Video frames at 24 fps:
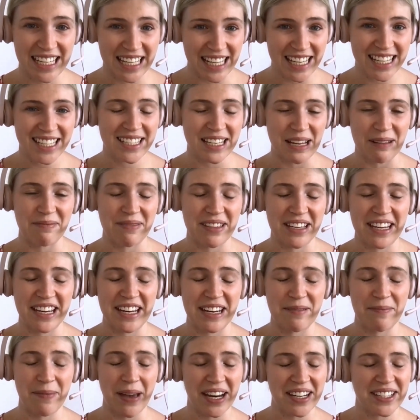to hear something
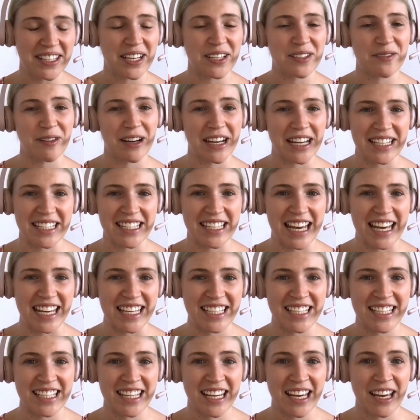and it makes us
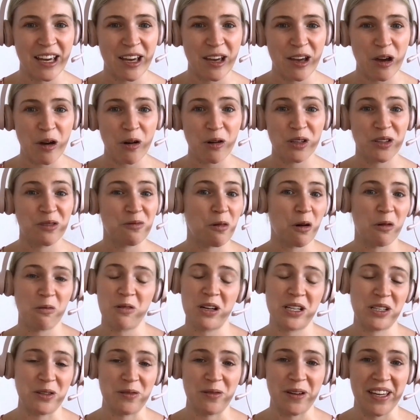reassess what
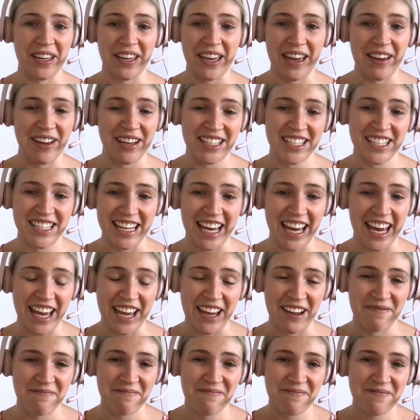we're doing each
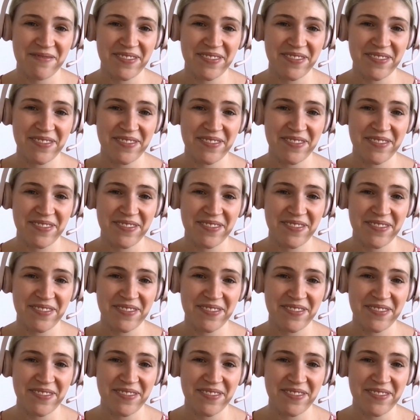day.